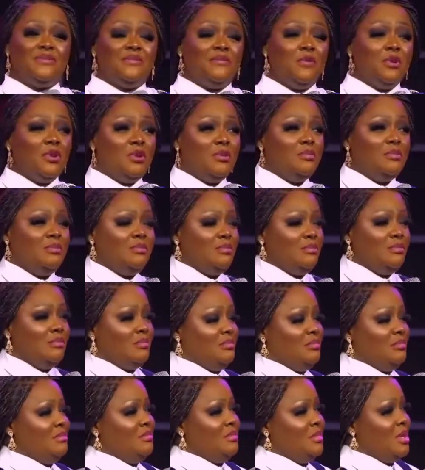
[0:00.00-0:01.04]
from
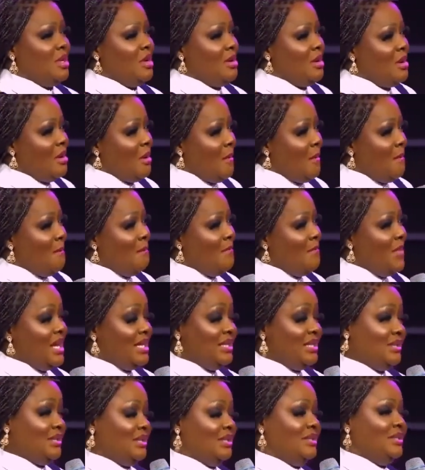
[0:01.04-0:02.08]
my
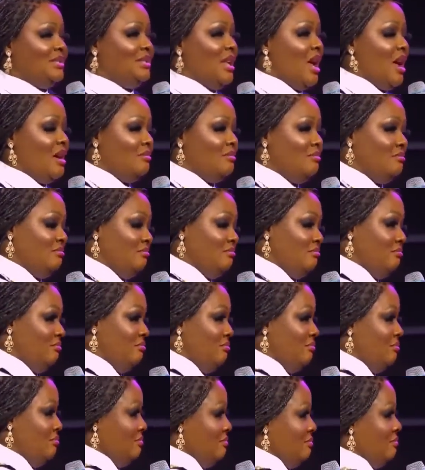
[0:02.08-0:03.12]
sister.
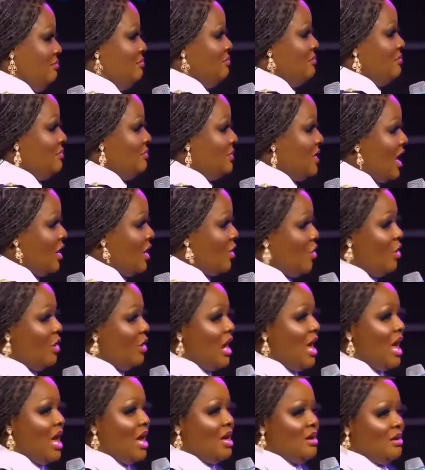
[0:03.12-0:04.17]
I call
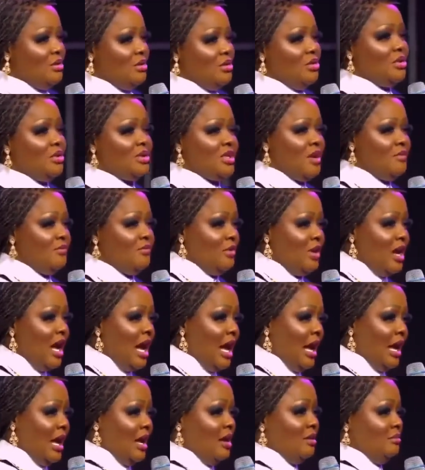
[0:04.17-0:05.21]
her Dr.
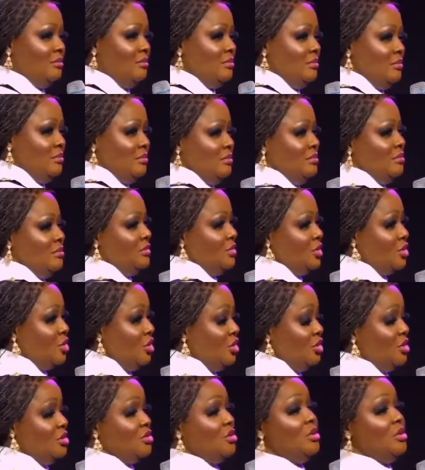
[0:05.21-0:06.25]
Fulake
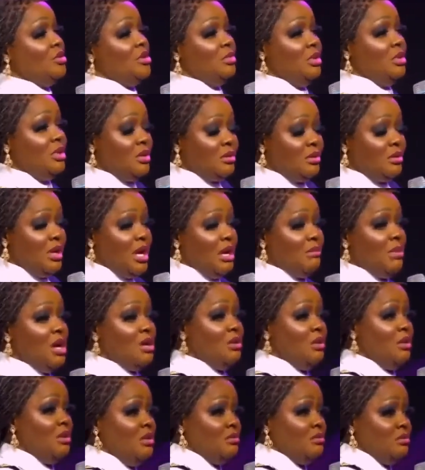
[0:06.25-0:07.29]
because she's going to be Dr.
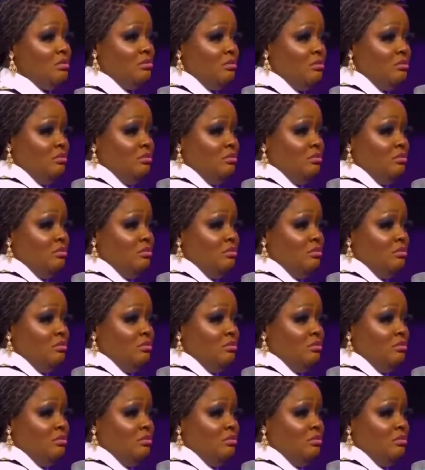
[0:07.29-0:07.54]
Lagbaro.